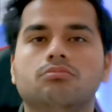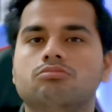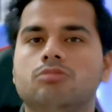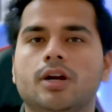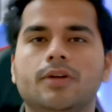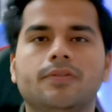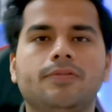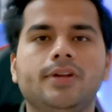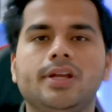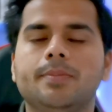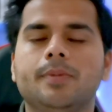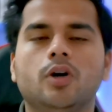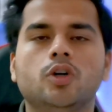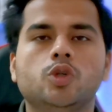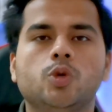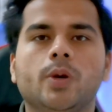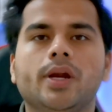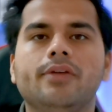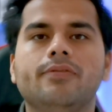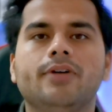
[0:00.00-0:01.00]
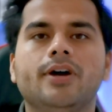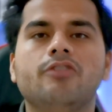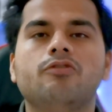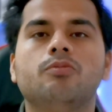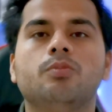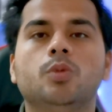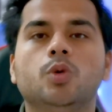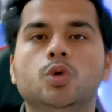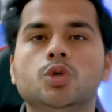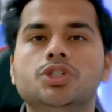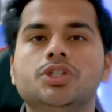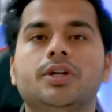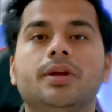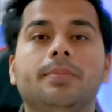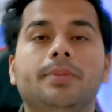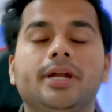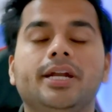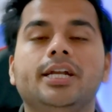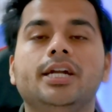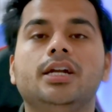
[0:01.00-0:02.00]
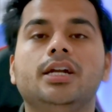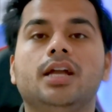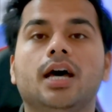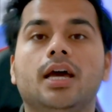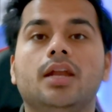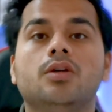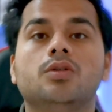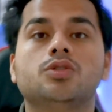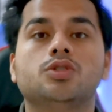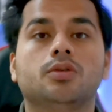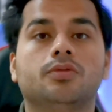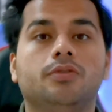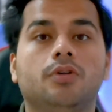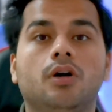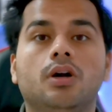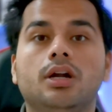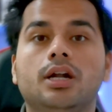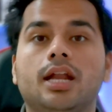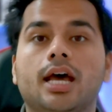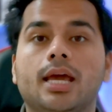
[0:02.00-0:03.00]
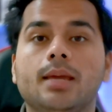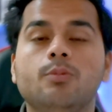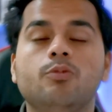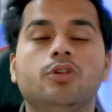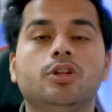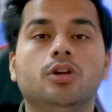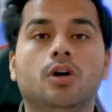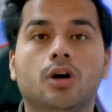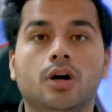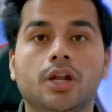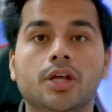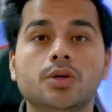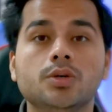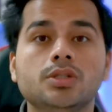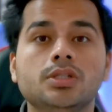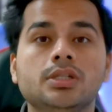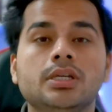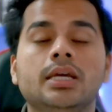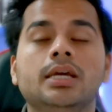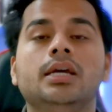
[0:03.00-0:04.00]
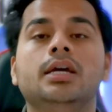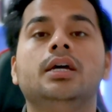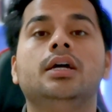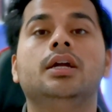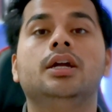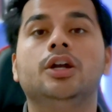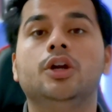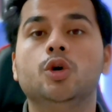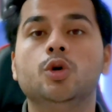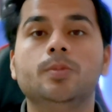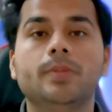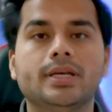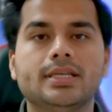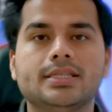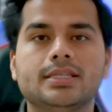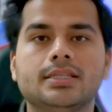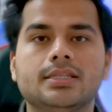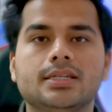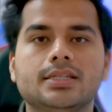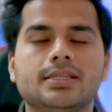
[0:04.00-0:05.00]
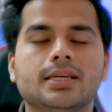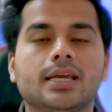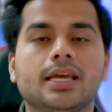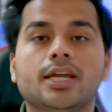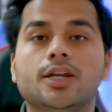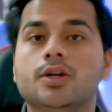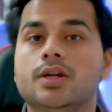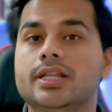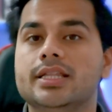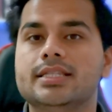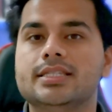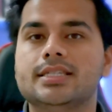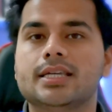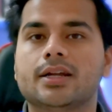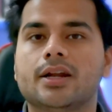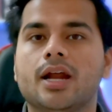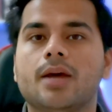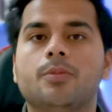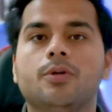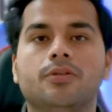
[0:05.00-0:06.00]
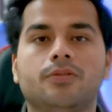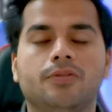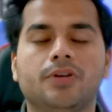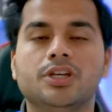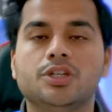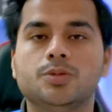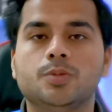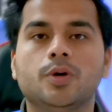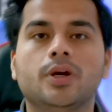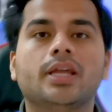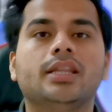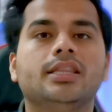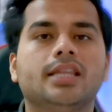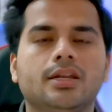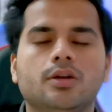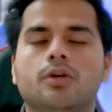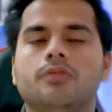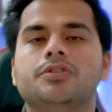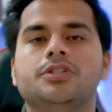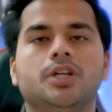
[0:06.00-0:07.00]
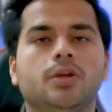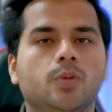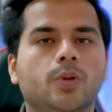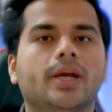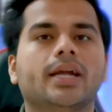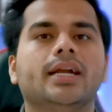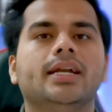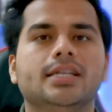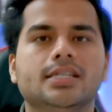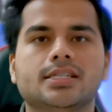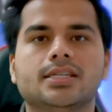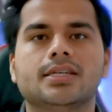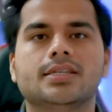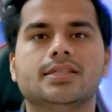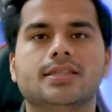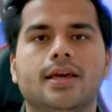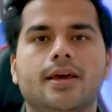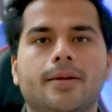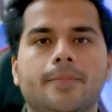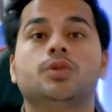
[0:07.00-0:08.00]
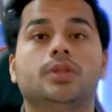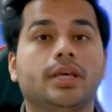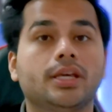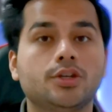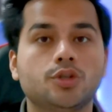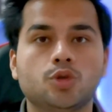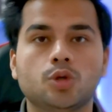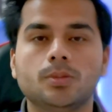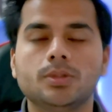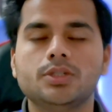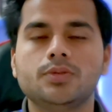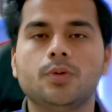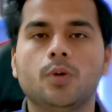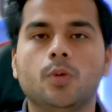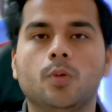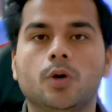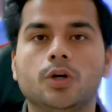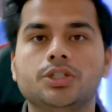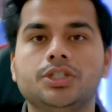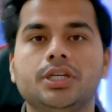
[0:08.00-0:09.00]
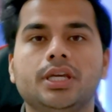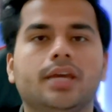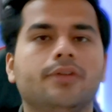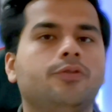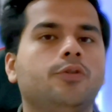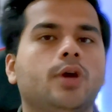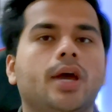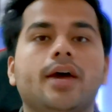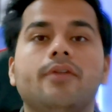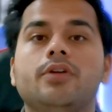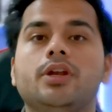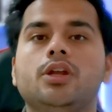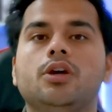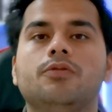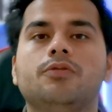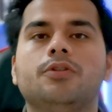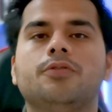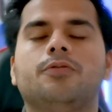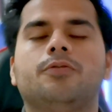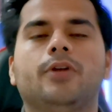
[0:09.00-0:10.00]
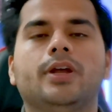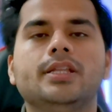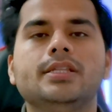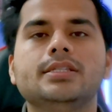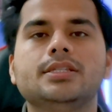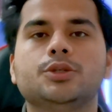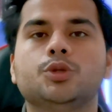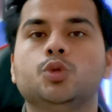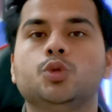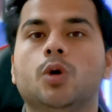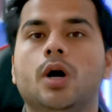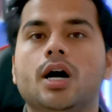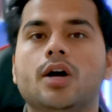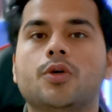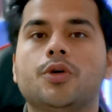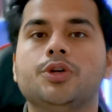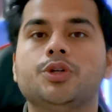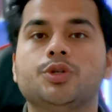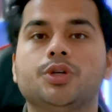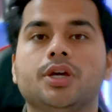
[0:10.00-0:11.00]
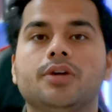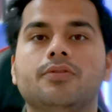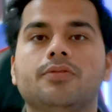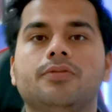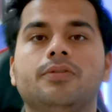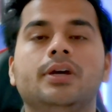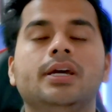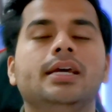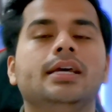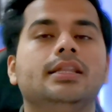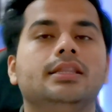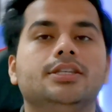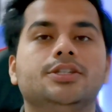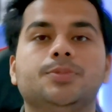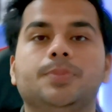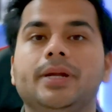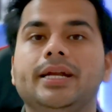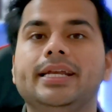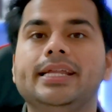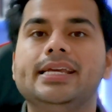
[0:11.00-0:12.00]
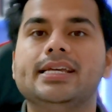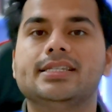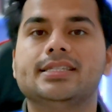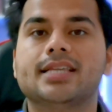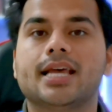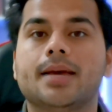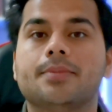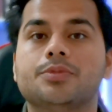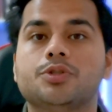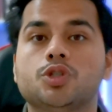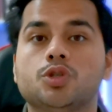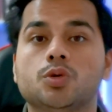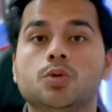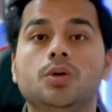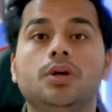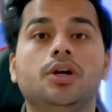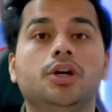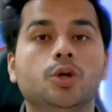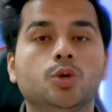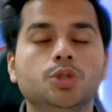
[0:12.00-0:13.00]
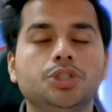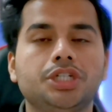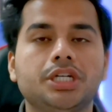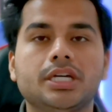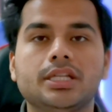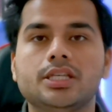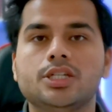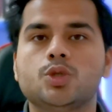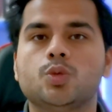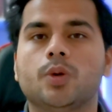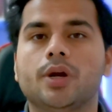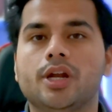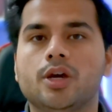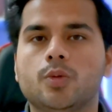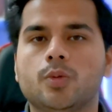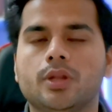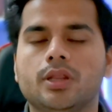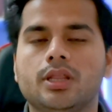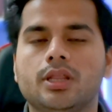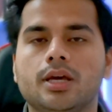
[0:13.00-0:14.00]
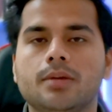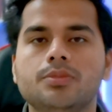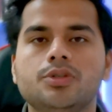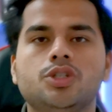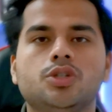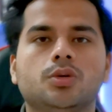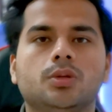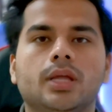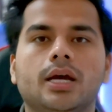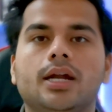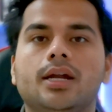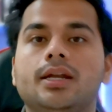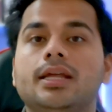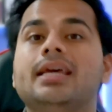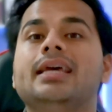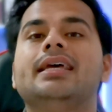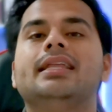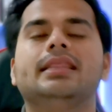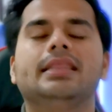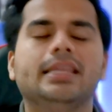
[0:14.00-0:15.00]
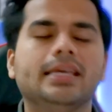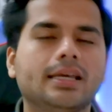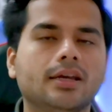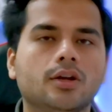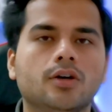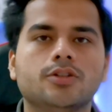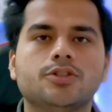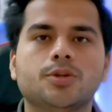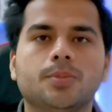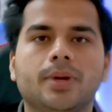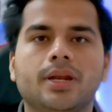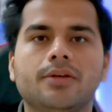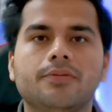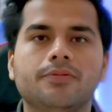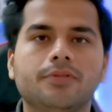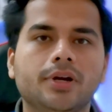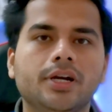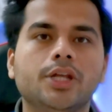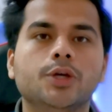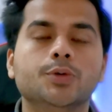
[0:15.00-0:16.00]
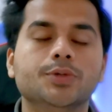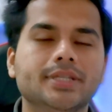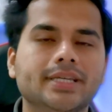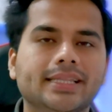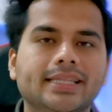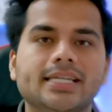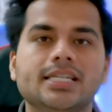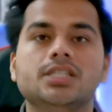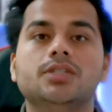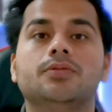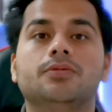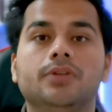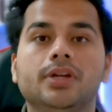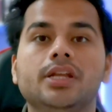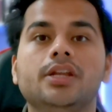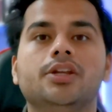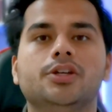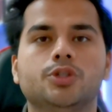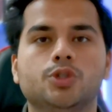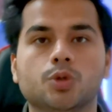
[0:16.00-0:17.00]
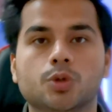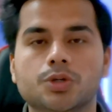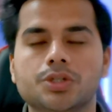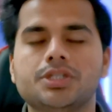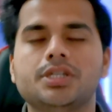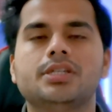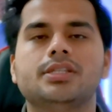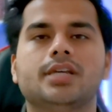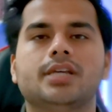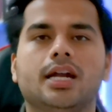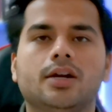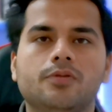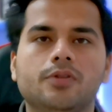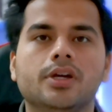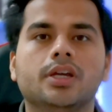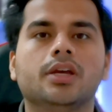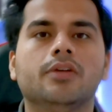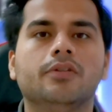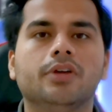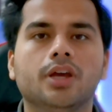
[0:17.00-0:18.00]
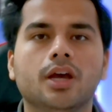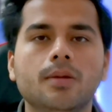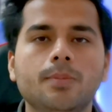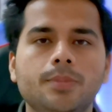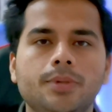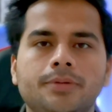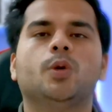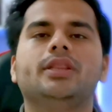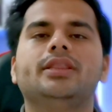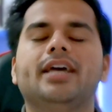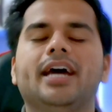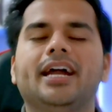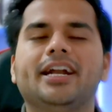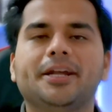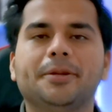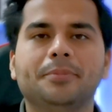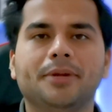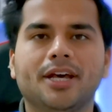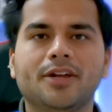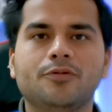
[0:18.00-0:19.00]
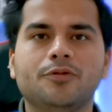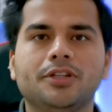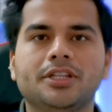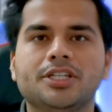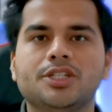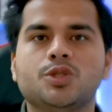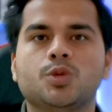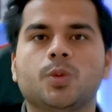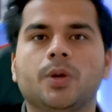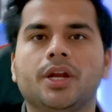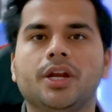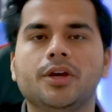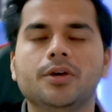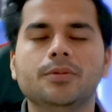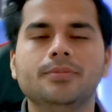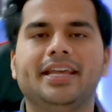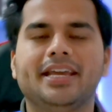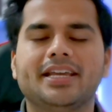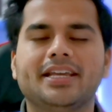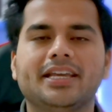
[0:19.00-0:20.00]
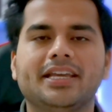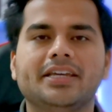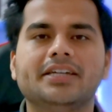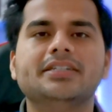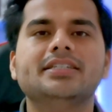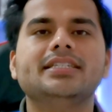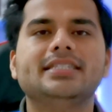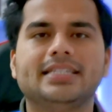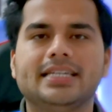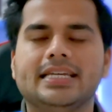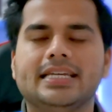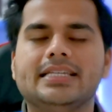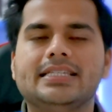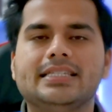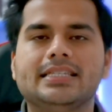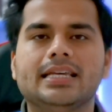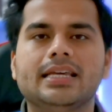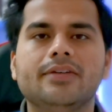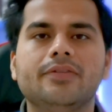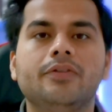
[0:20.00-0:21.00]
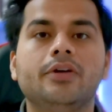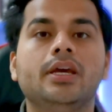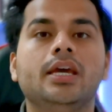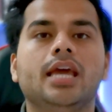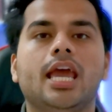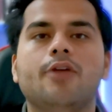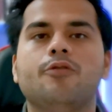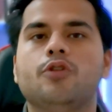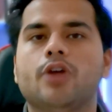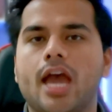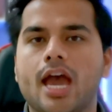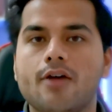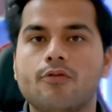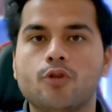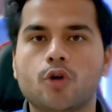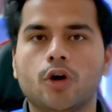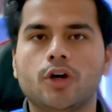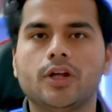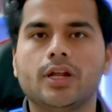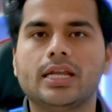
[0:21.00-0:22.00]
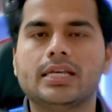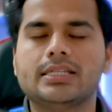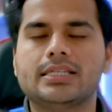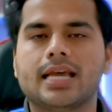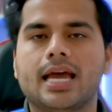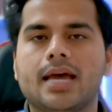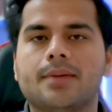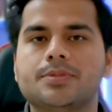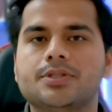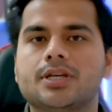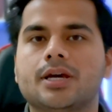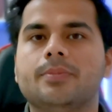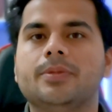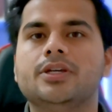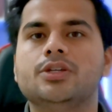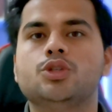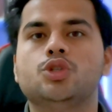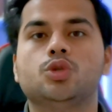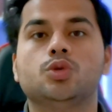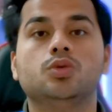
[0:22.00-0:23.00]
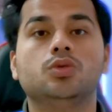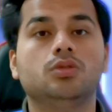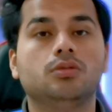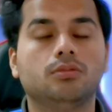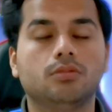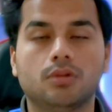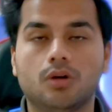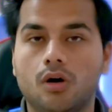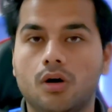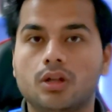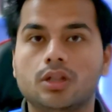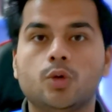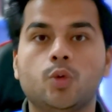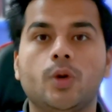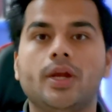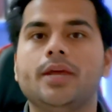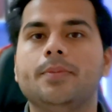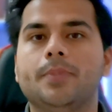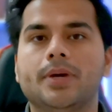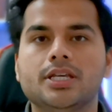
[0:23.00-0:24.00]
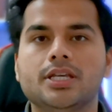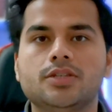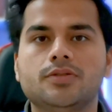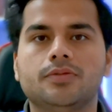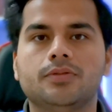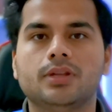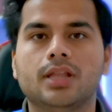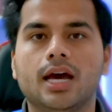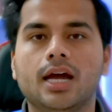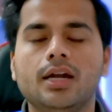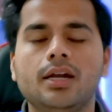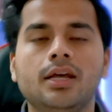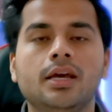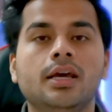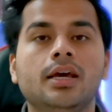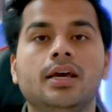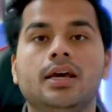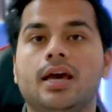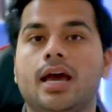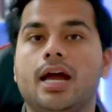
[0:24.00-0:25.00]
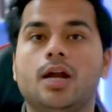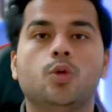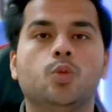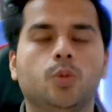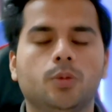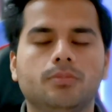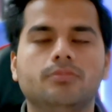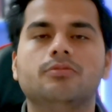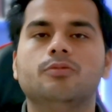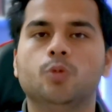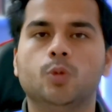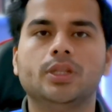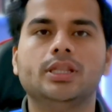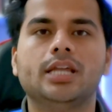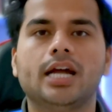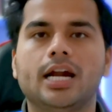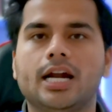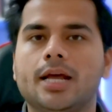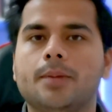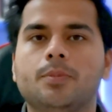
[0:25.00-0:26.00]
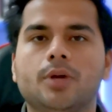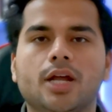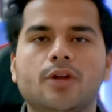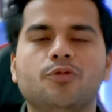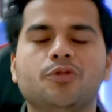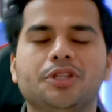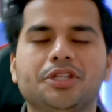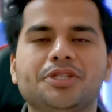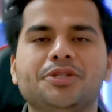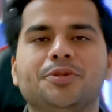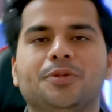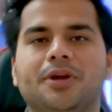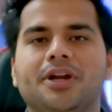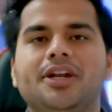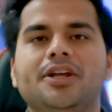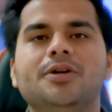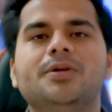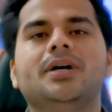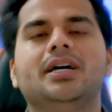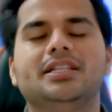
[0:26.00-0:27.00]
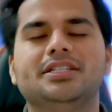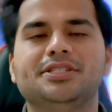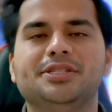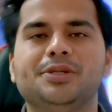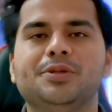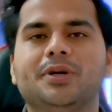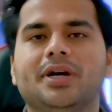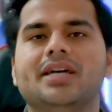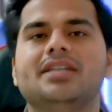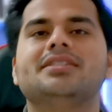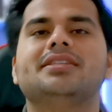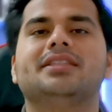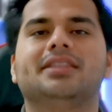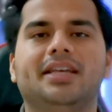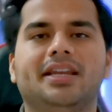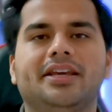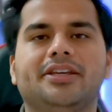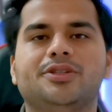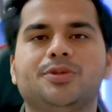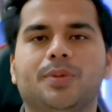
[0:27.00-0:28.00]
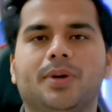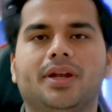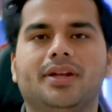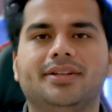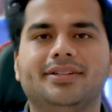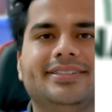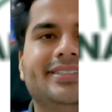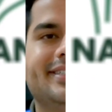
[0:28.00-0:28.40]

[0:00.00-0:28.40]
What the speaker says: roughly about 25 most repeated dialogues of all time with audios, do message us again on Instagram or Facebook, and then obviously we can discuss there. So thank you so much for watching. If you have any of your friends who are going to give this PTE exam soon, do share this video with them so that they can also benefit using these free resources that we are giving up. With that, I'm done with this video. Take care, stay safe. If you have got your exams coming soon, all the very best for that. And with that, I'm done with this video. I'll see you guys in the next one.